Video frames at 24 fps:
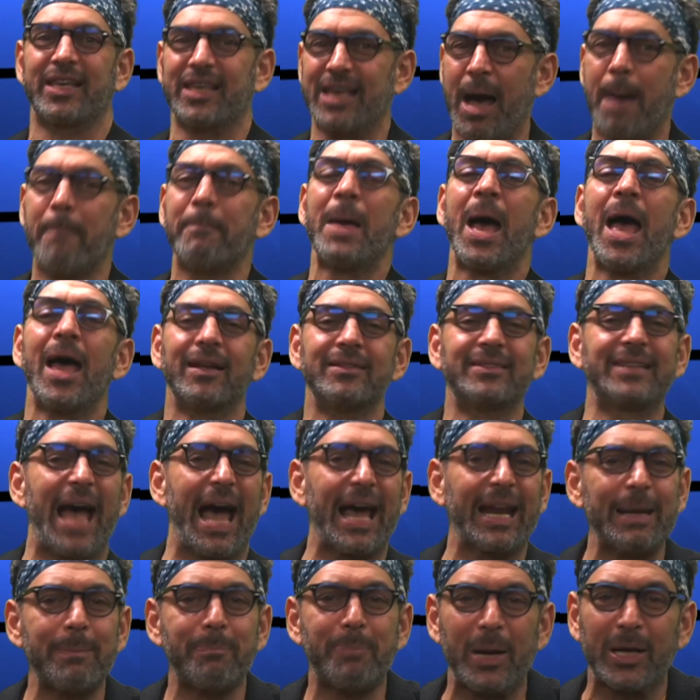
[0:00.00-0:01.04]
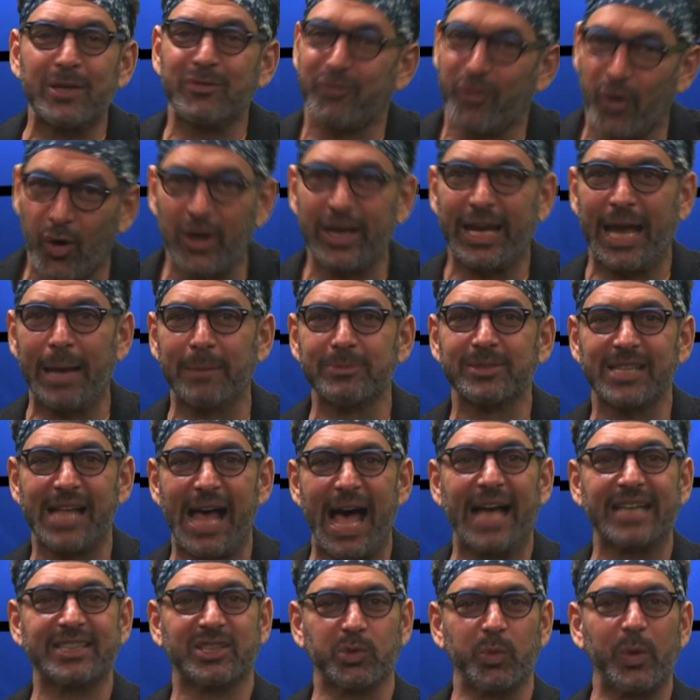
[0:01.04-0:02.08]
Yep, Daddy picked 4 games
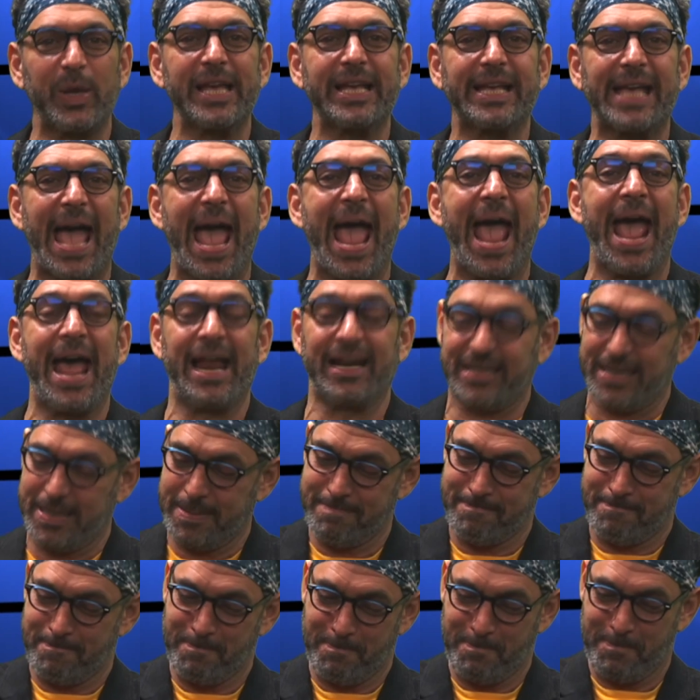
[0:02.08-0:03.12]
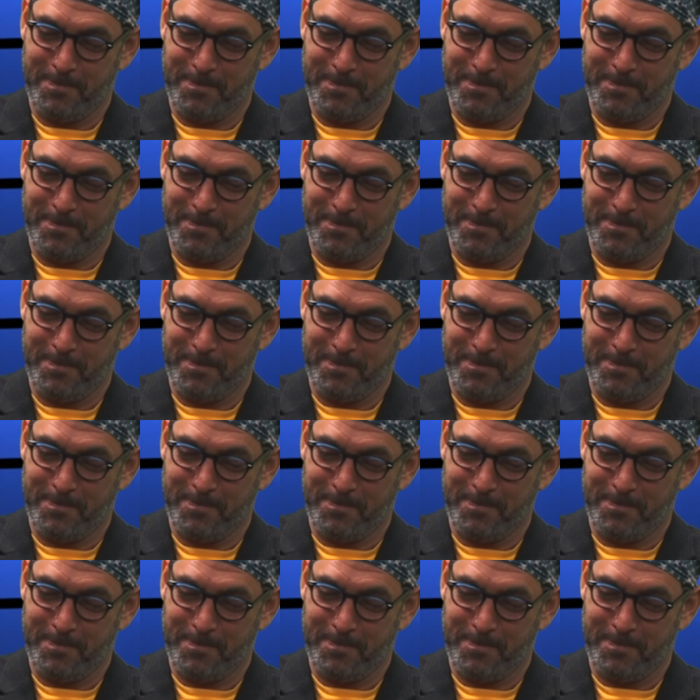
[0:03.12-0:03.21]
last week, and he